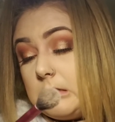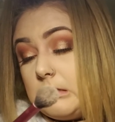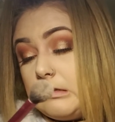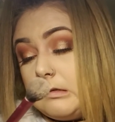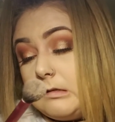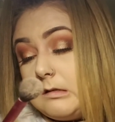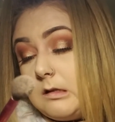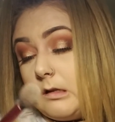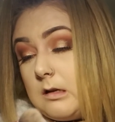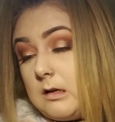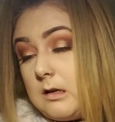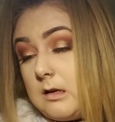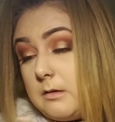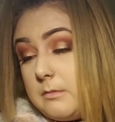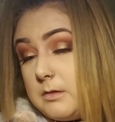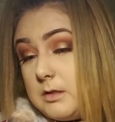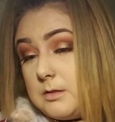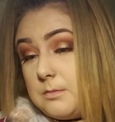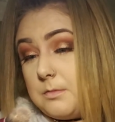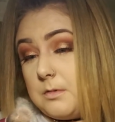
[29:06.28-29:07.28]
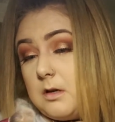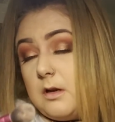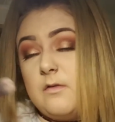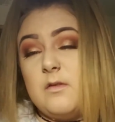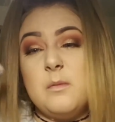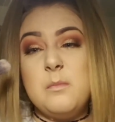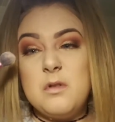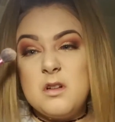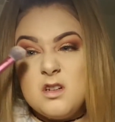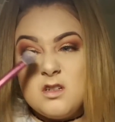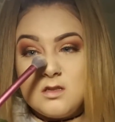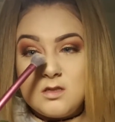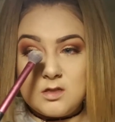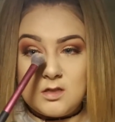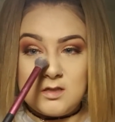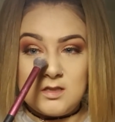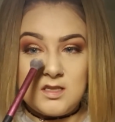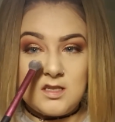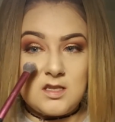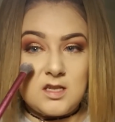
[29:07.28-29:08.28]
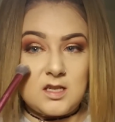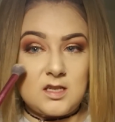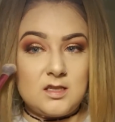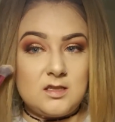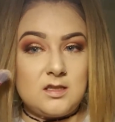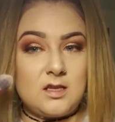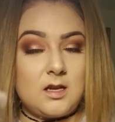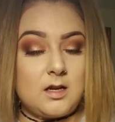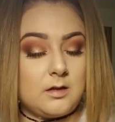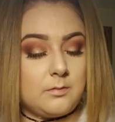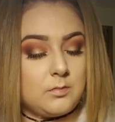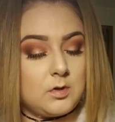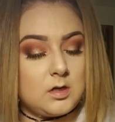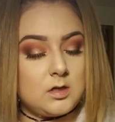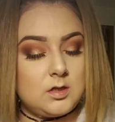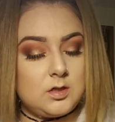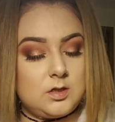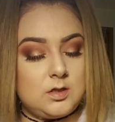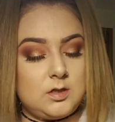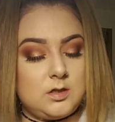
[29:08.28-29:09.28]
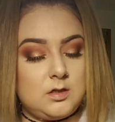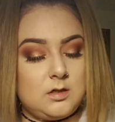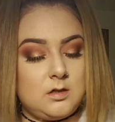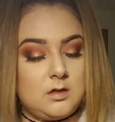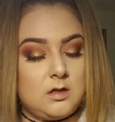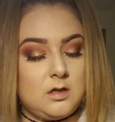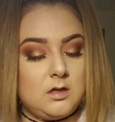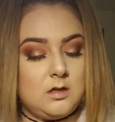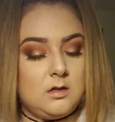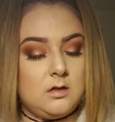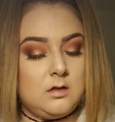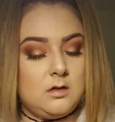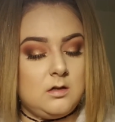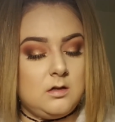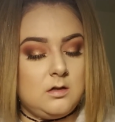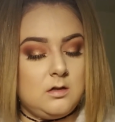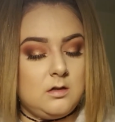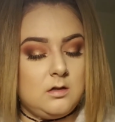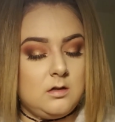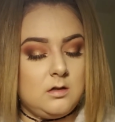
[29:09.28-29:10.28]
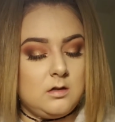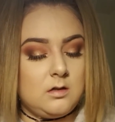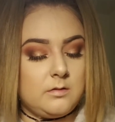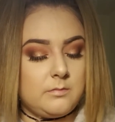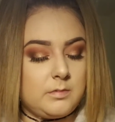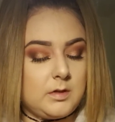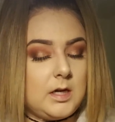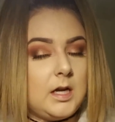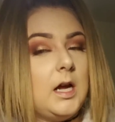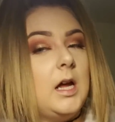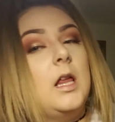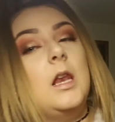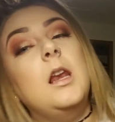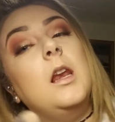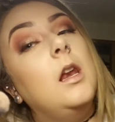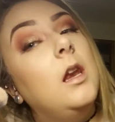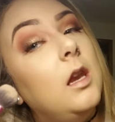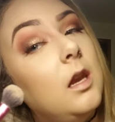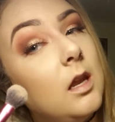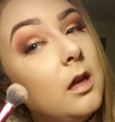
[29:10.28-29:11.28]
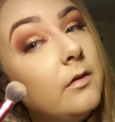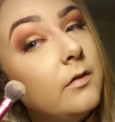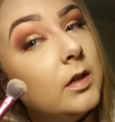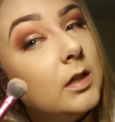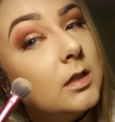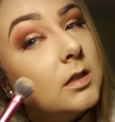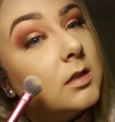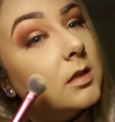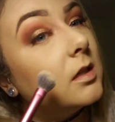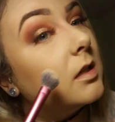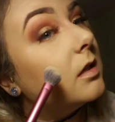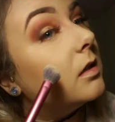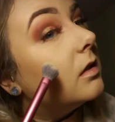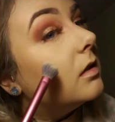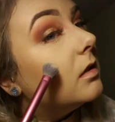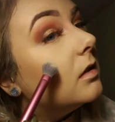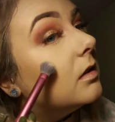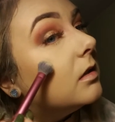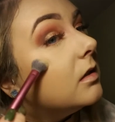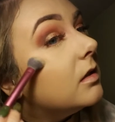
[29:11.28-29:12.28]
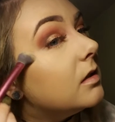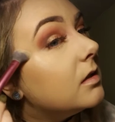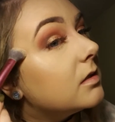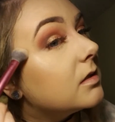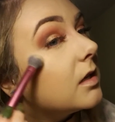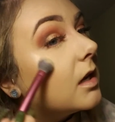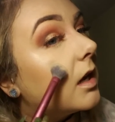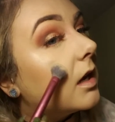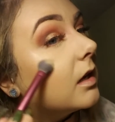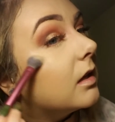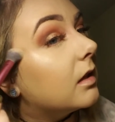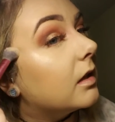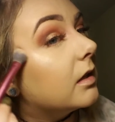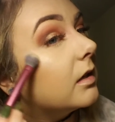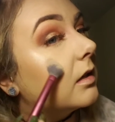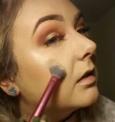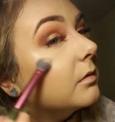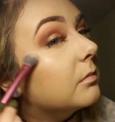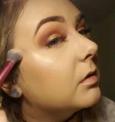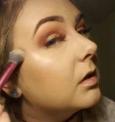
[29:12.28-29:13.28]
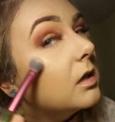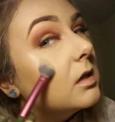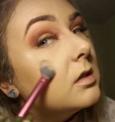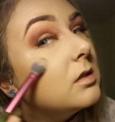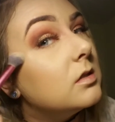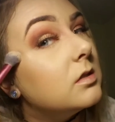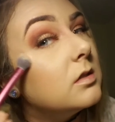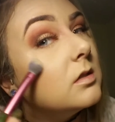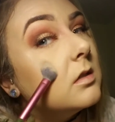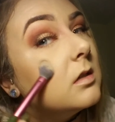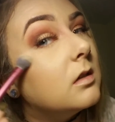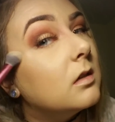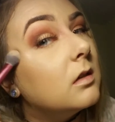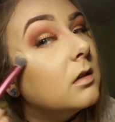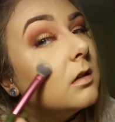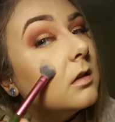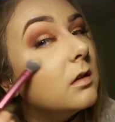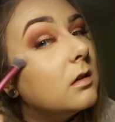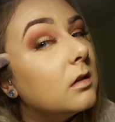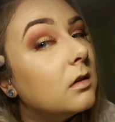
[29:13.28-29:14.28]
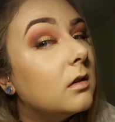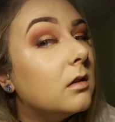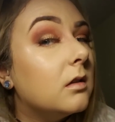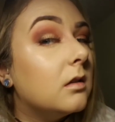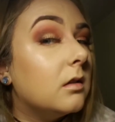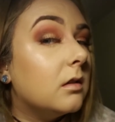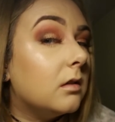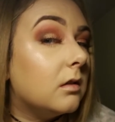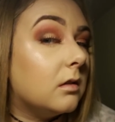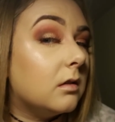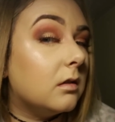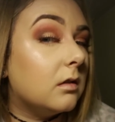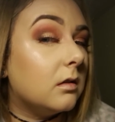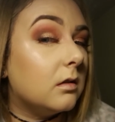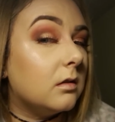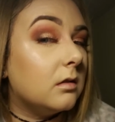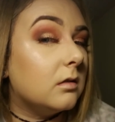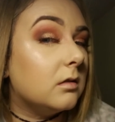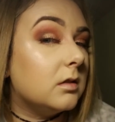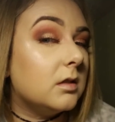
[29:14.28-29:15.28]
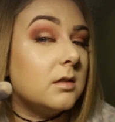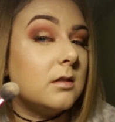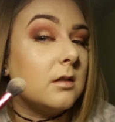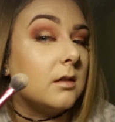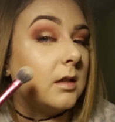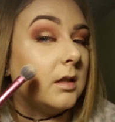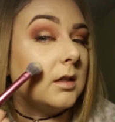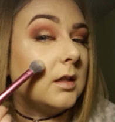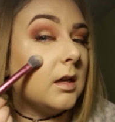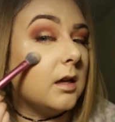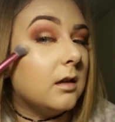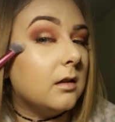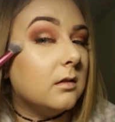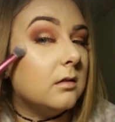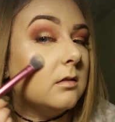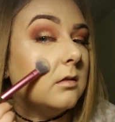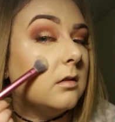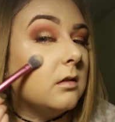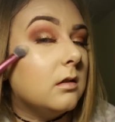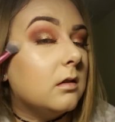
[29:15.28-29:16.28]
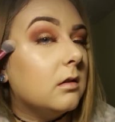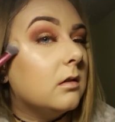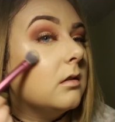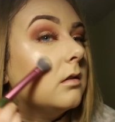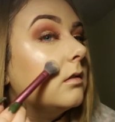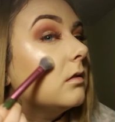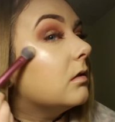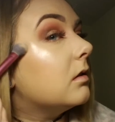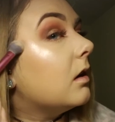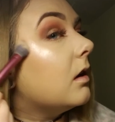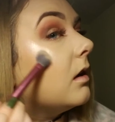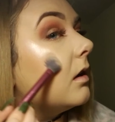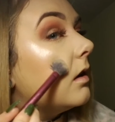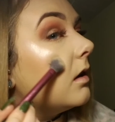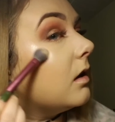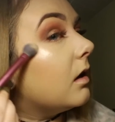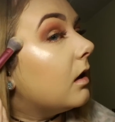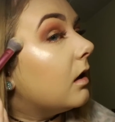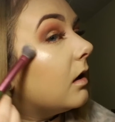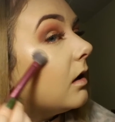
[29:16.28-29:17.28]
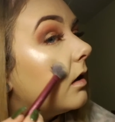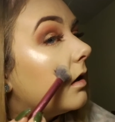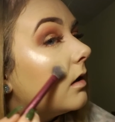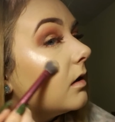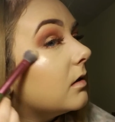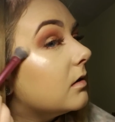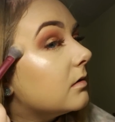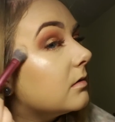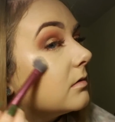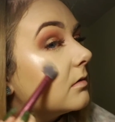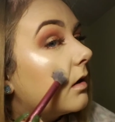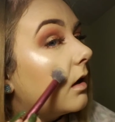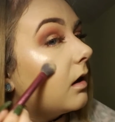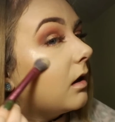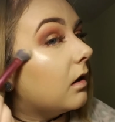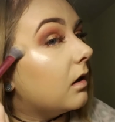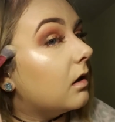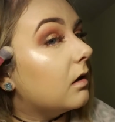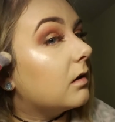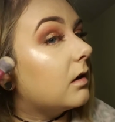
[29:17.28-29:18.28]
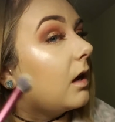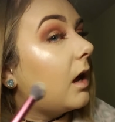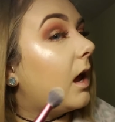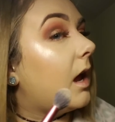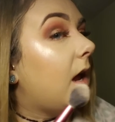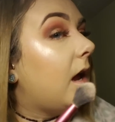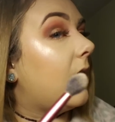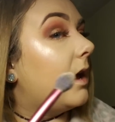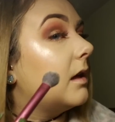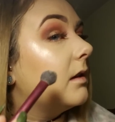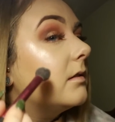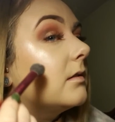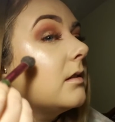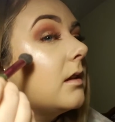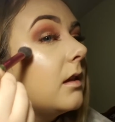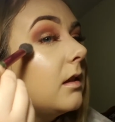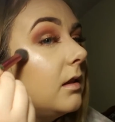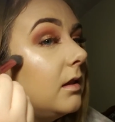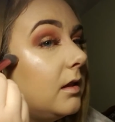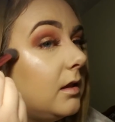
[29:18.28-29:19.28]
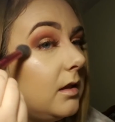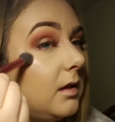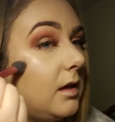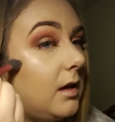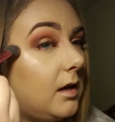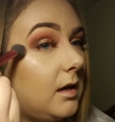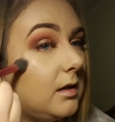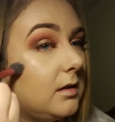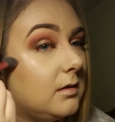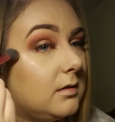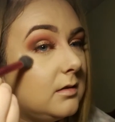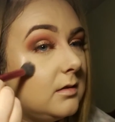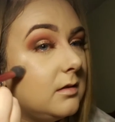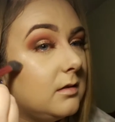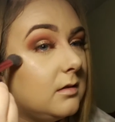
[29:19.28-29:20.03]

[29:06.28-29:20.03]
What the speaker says: The name is worn off. I'm pretty sure this is like a setting brush, but I love it as a highlighting brush. Just look at that. Just look at that.